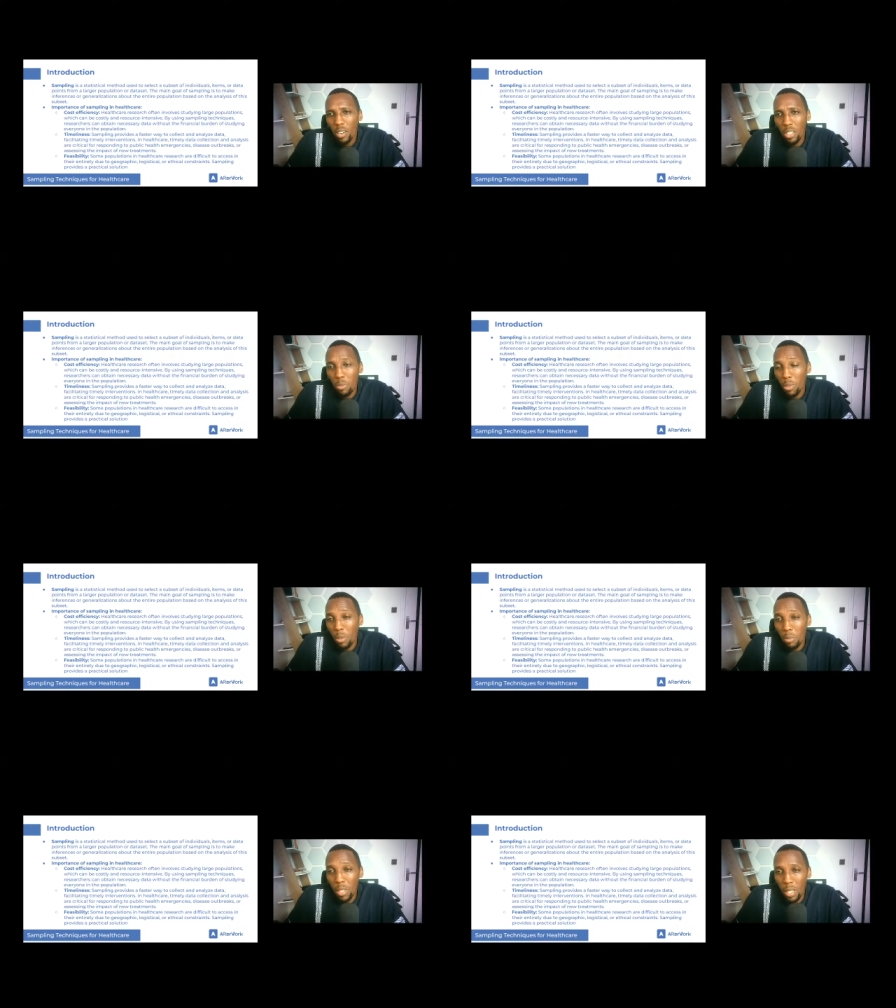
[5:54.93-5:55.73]
only
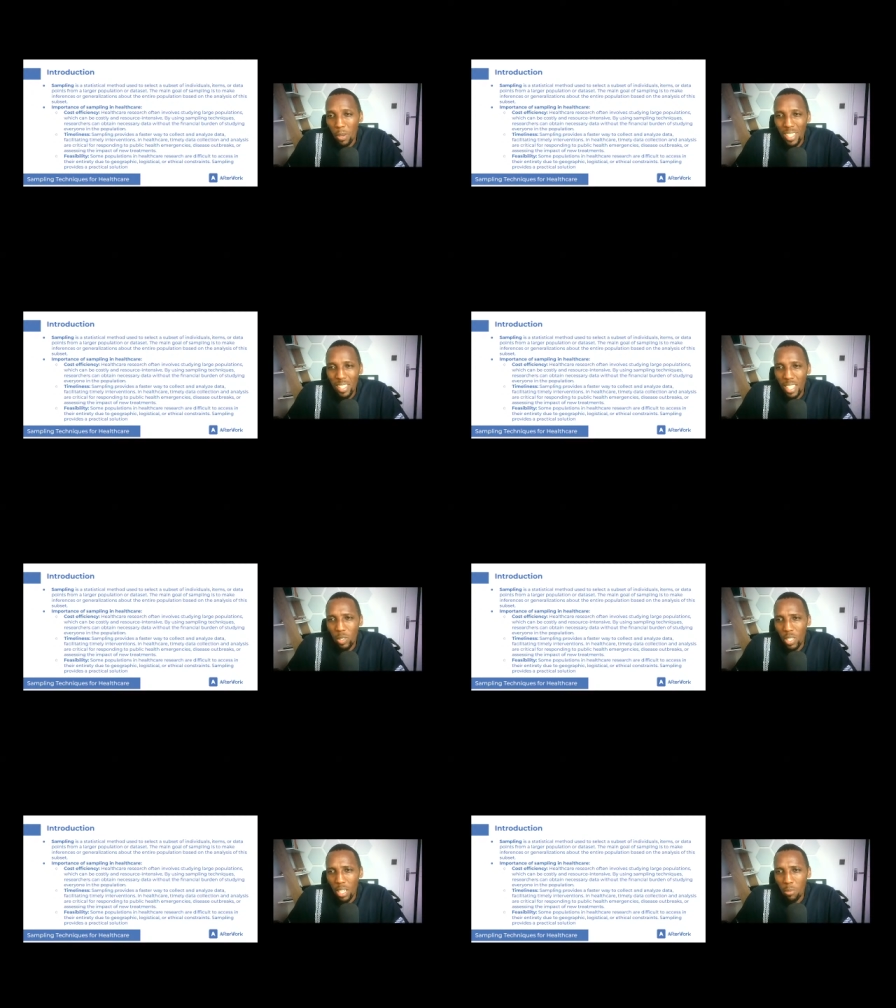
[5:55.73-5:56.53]
probably the ones
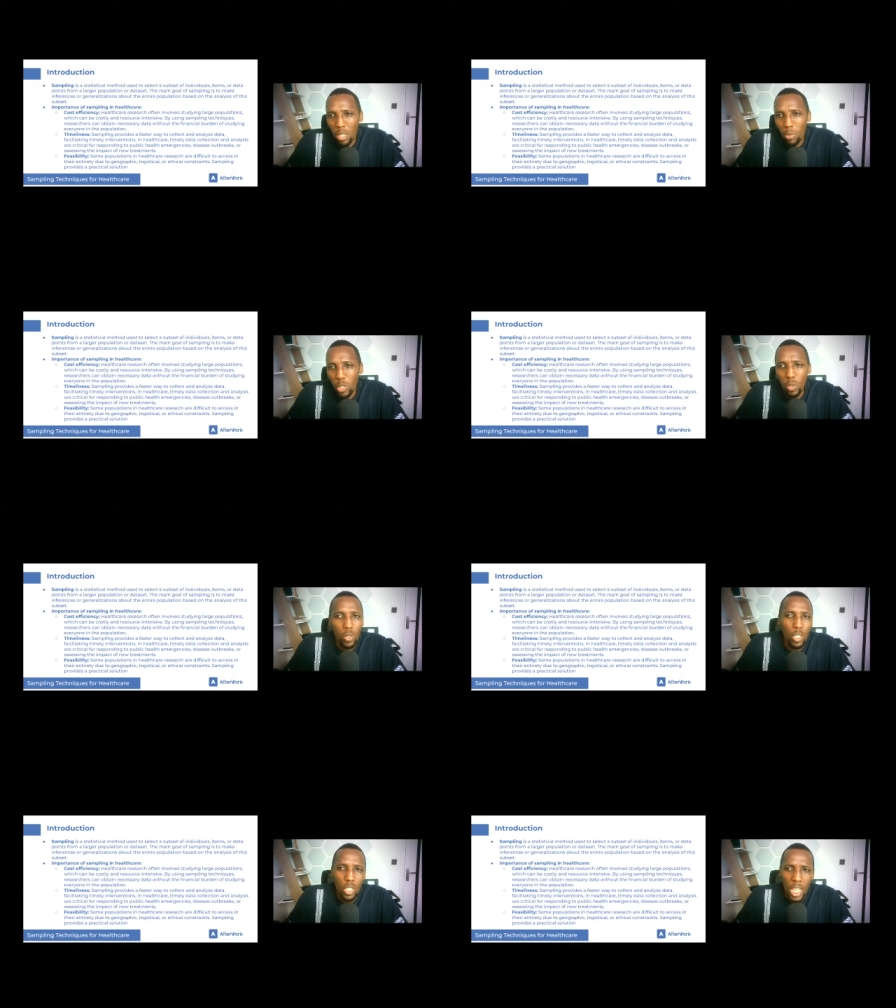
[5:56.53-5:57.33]
that you can be able to
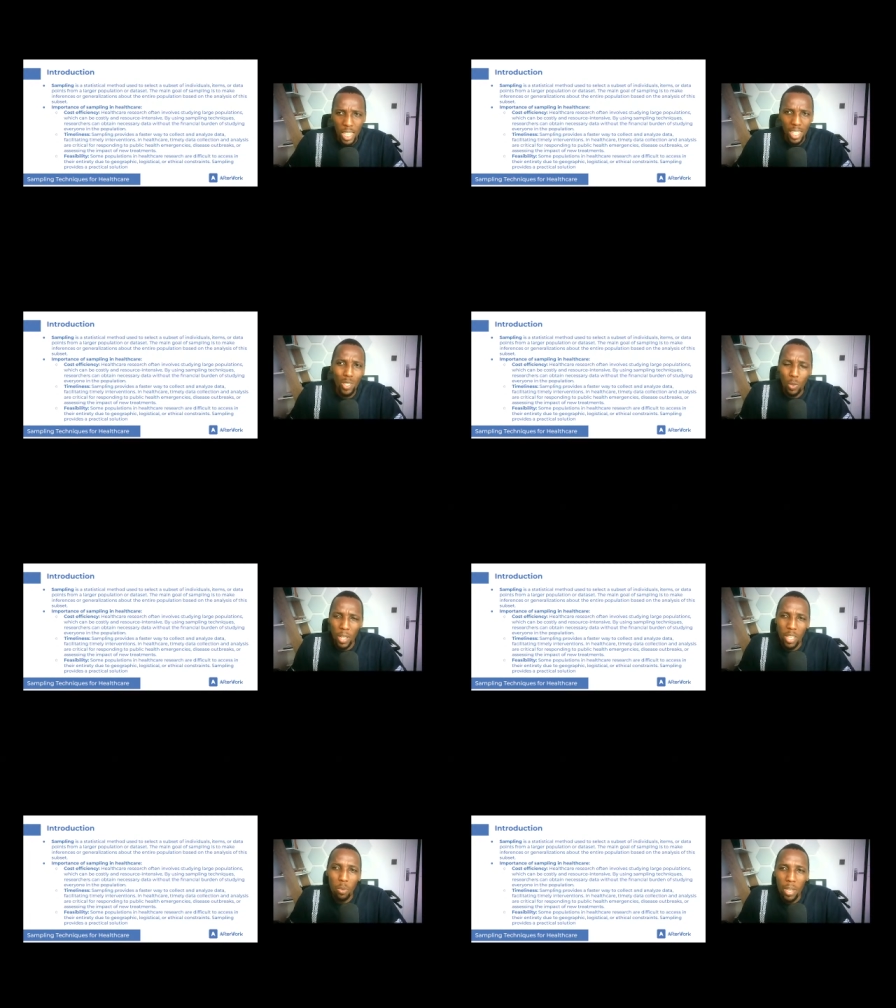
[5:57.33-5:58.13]
reach. That's
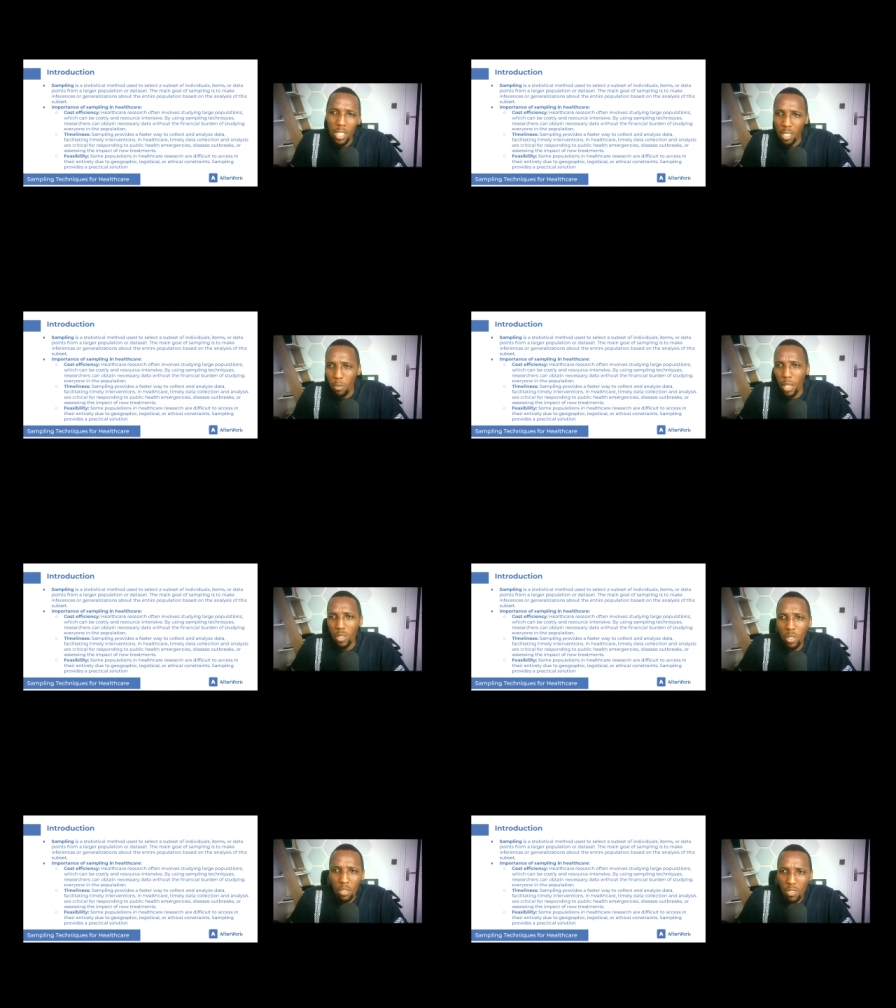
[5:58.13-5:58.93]
where you might hear
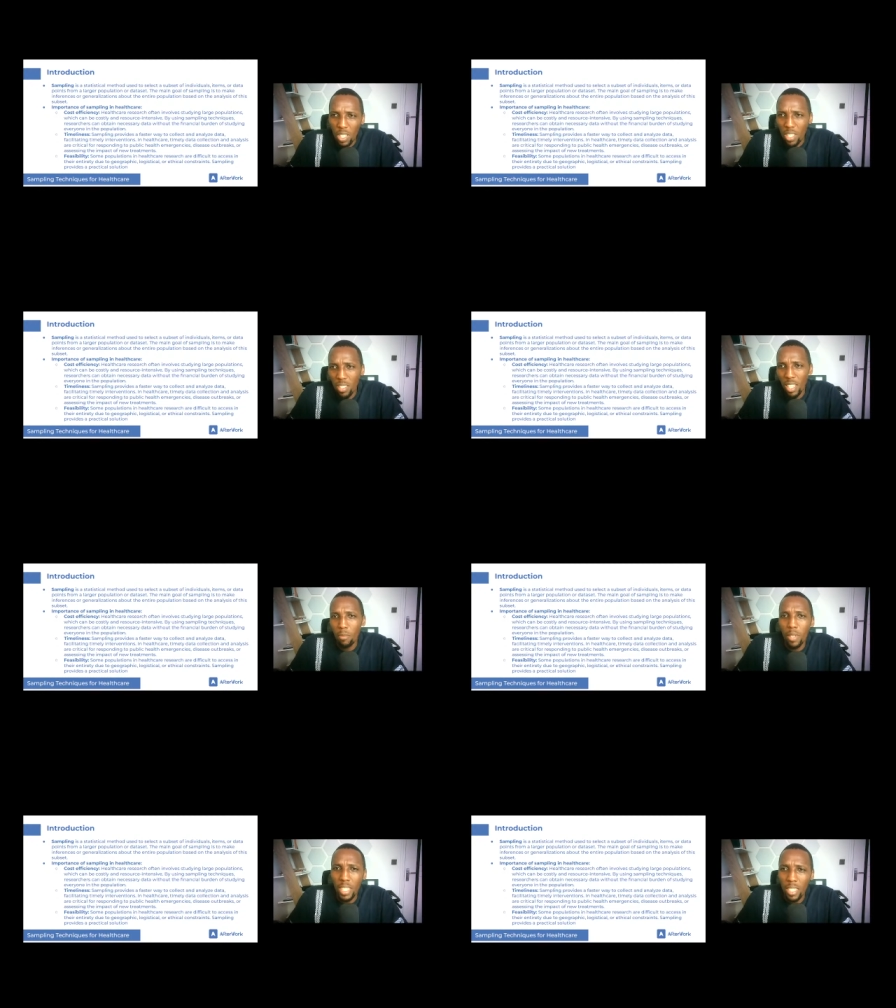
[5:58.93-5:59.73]
about convenient
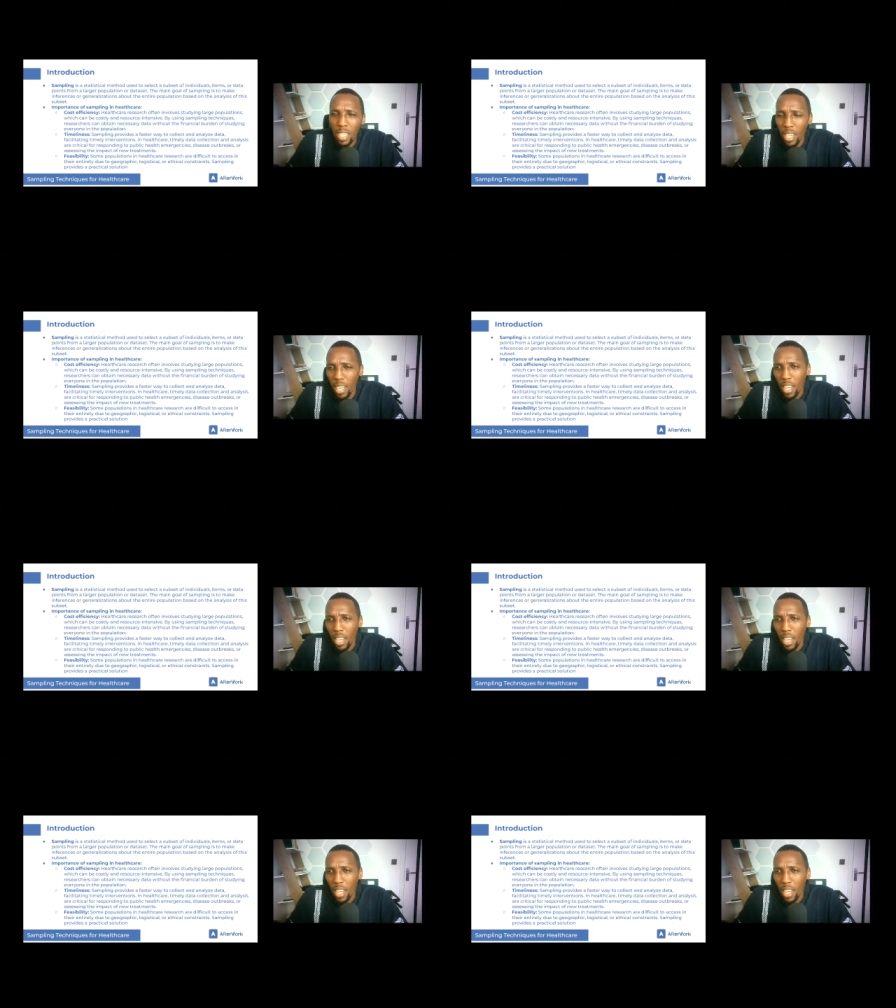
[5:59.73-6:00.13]
sampling,